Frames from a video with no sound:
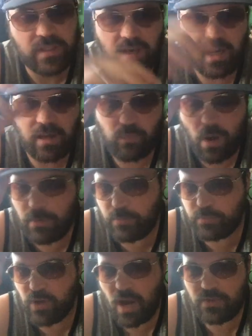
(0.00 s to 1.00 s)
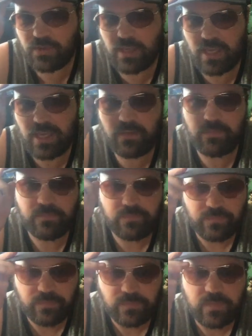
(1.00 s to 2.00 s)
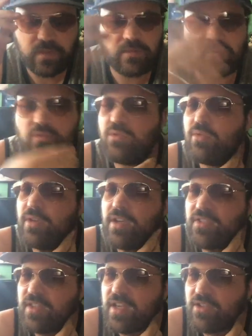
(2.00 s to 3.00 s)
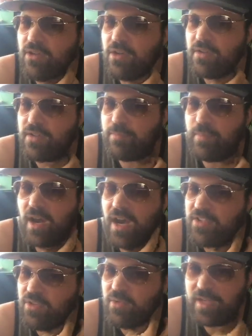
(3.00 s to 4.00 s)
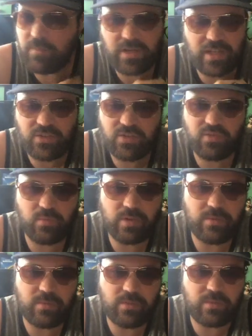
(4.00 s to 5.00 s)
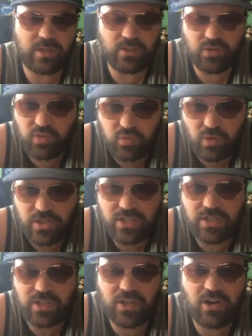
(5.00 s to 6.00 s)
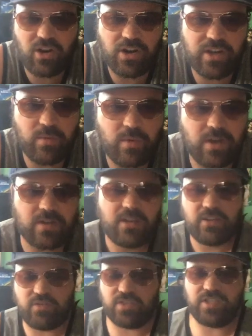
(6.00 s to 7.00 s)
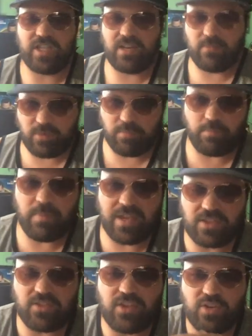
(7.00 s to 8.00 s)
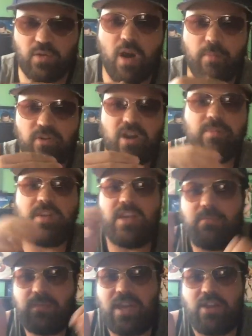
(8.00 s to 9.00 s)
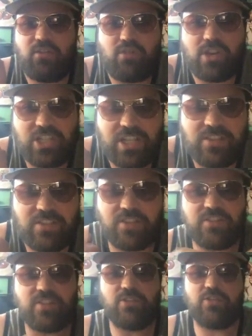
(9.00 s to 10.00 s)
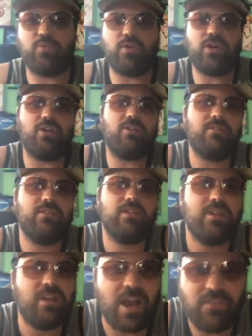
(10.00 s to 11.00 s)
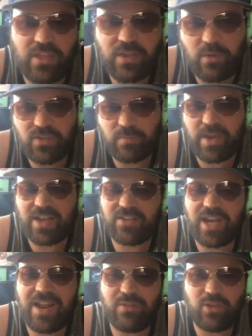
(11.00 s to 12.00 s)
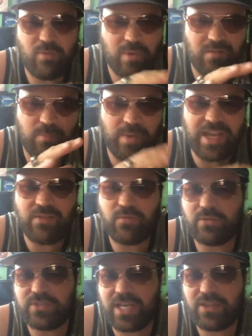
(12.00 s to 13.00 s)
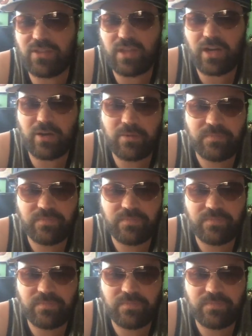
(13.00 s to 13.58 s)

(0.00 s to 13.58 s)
Robert Prosky, who as Arnie's boss, and you know, when he gets crushed in the car, you know, when Christine was making the sequel Up and Up at him getting crushed against the steering wheel, I thought that was kind of a little bit of a painful death there.